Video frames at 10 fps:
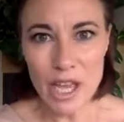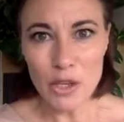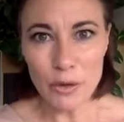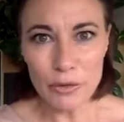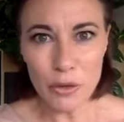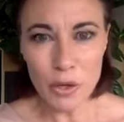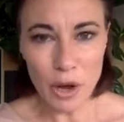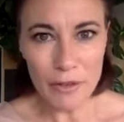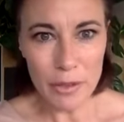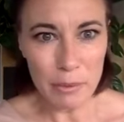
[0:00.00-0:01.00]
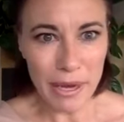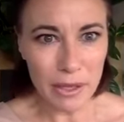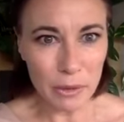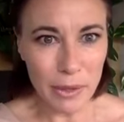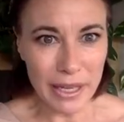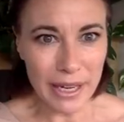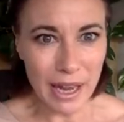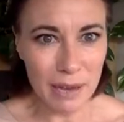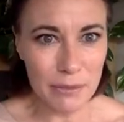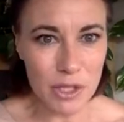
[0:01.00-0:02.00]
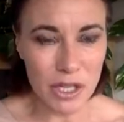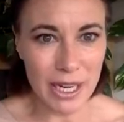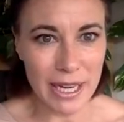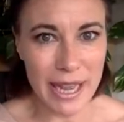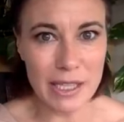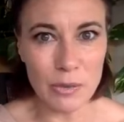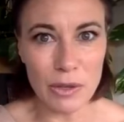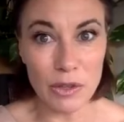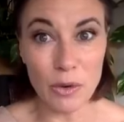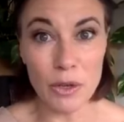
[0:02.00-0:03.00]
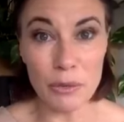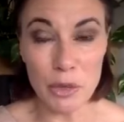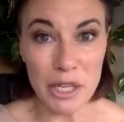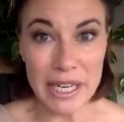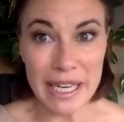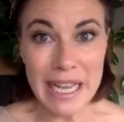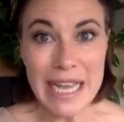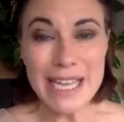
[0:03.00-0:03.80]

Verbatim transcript: your foot off the pedal when it comes to connecting with your community.